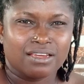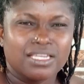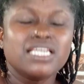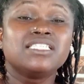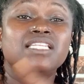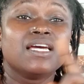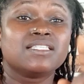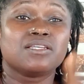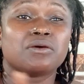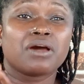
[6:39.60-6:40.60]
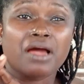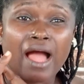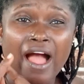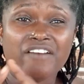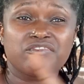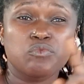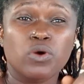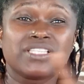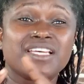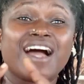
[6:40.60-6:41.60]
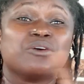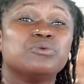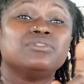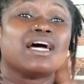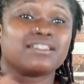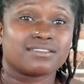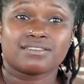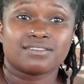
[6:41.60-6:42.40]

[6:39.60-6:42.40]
Each deity have what they are good at.